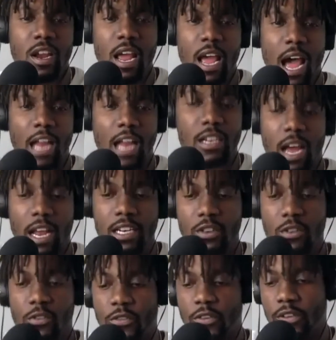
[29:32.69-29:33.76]
I, I do
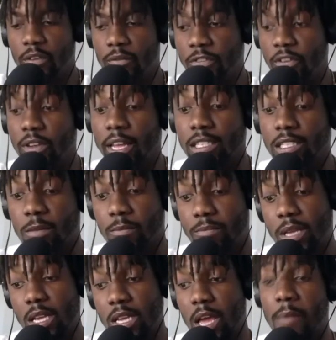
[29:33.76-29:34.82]
f- feel like to
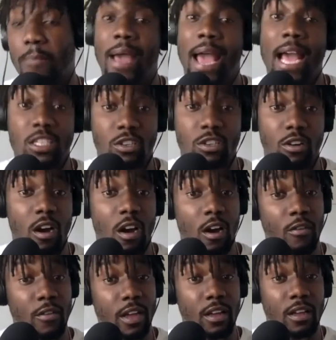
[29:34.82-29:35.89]
be a pastor of
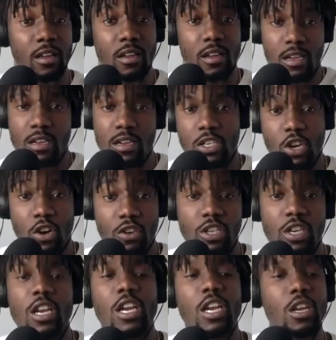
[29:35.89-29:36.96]
a church,
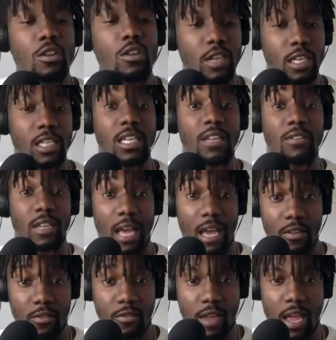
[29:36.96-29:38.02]
you need to live a life.